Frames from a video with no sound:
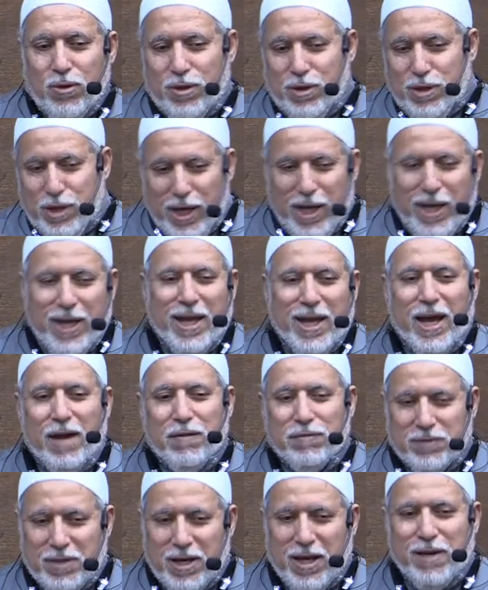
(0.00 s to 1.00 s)
they
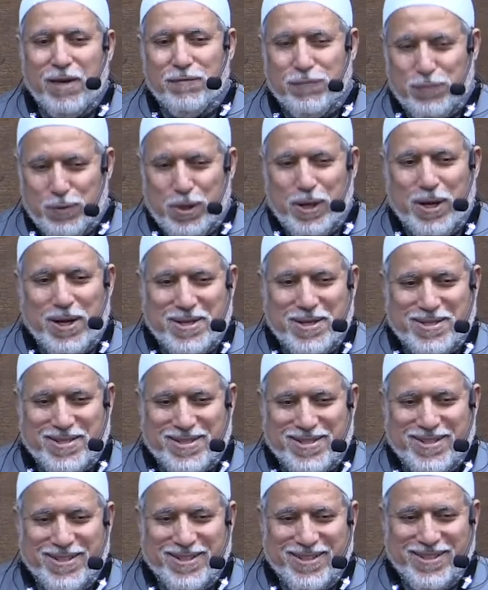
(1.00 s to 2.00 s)
have time for
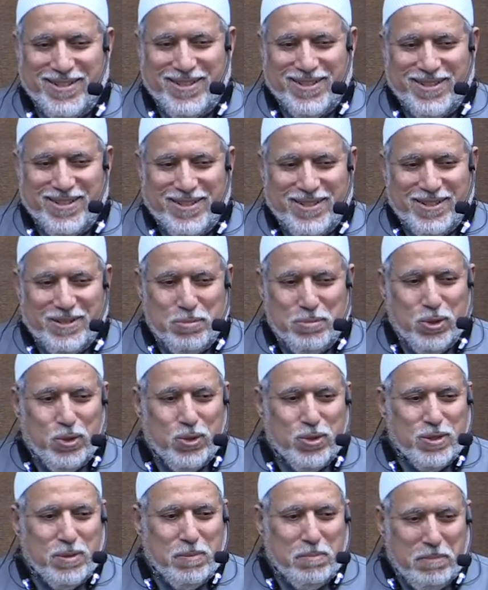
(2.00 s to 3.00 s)
us,
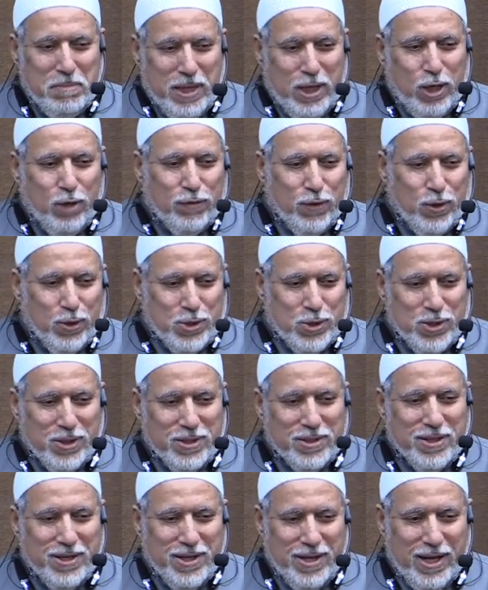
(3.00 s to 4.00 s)
because many of our
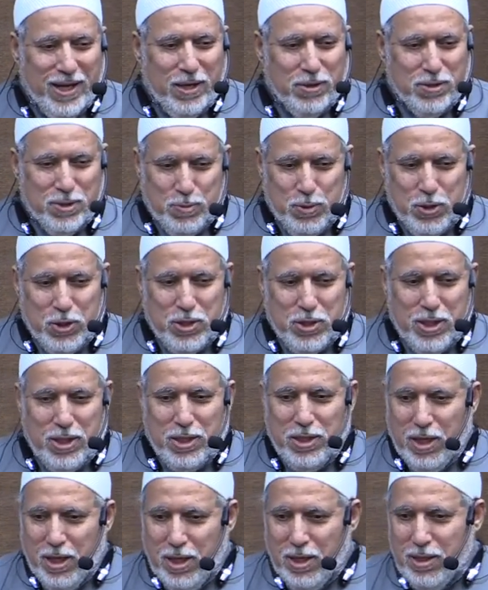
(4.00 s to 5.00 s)
children now,
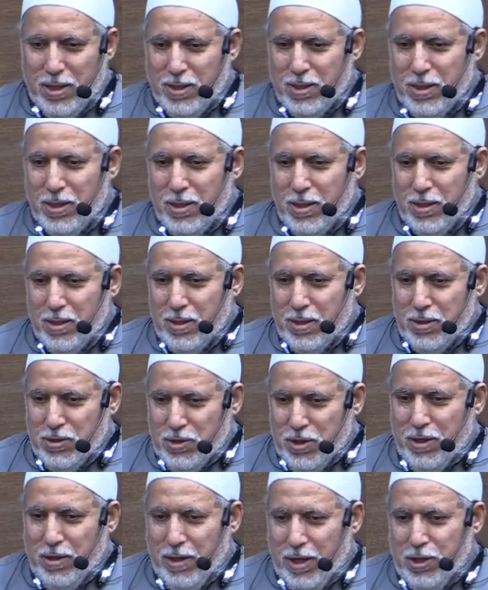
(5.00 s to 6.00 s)
especially young
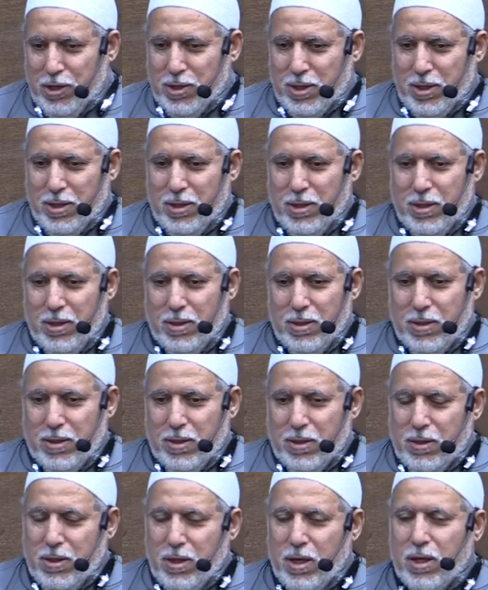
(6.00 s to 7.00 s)
generation,
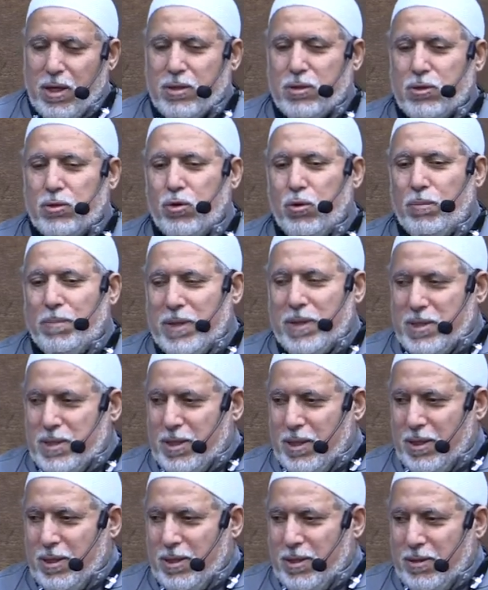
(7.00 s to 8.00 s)
they are too
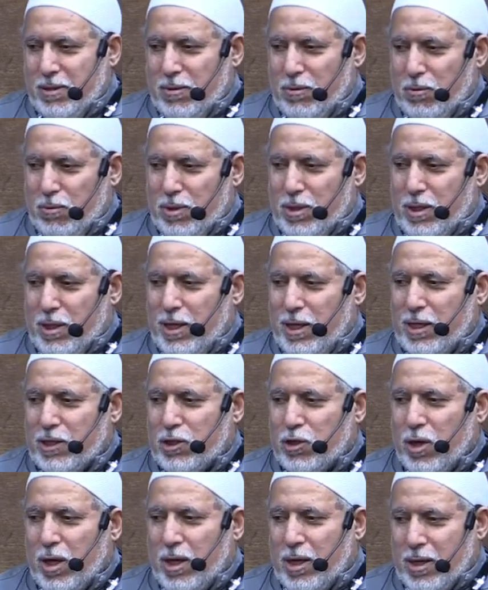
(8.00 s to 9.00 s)
busy with
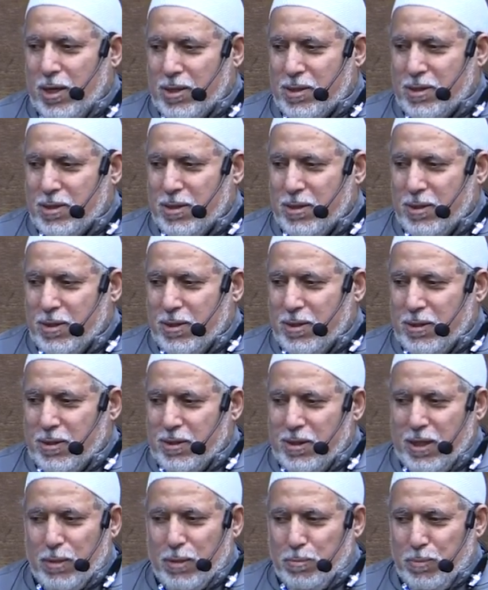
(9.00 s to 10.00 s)
electronics
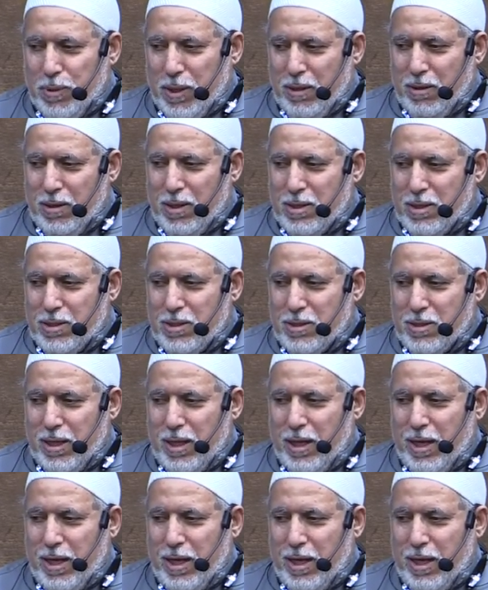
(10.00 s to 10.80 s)
that parents